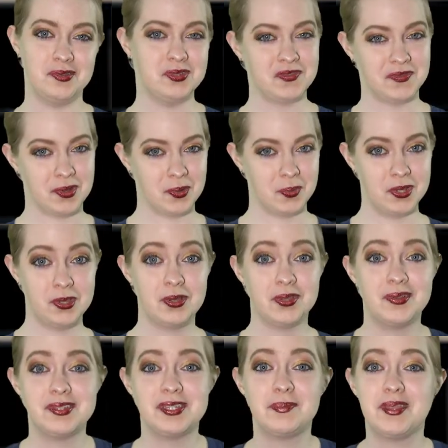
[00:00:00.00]
useful when you can
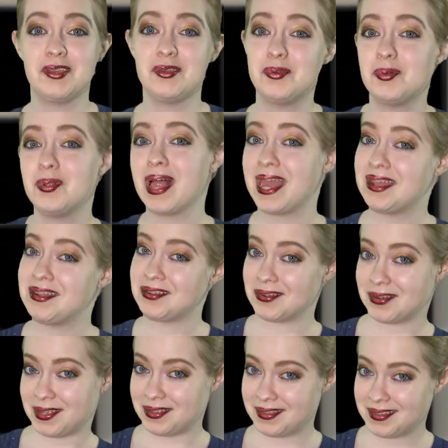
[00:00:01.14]
learn something cool and
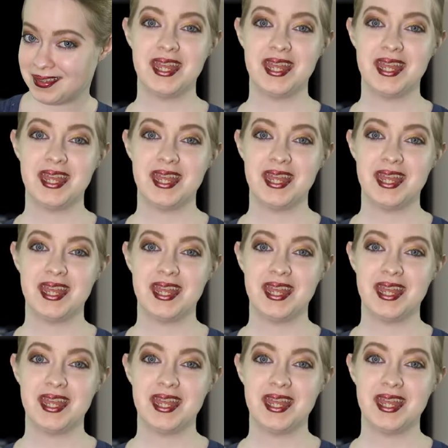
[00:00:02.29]
nerdy?